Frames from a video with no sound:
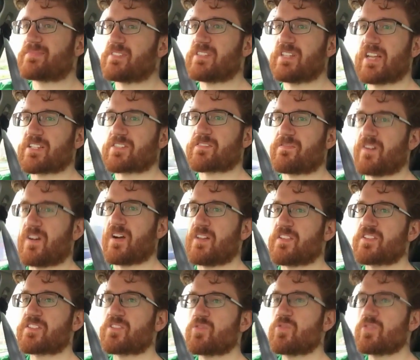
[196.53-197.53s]
that's fine.
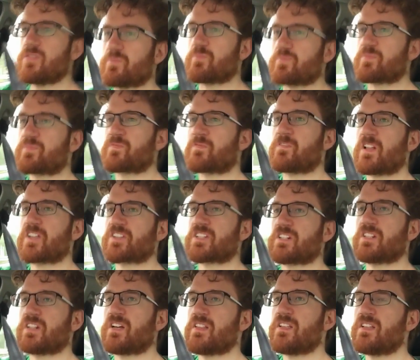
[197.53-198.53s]
There's another
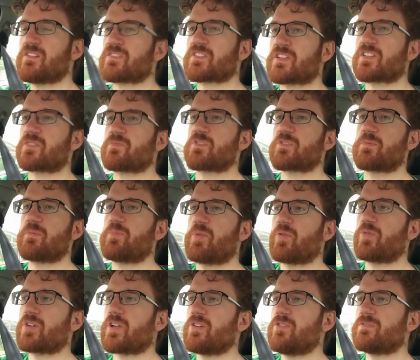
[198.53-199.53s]
flashing light there. Looks like someone's been
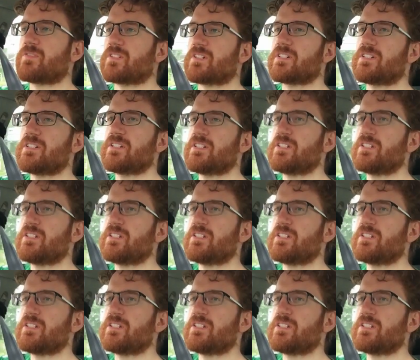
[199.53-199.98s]
pulled over.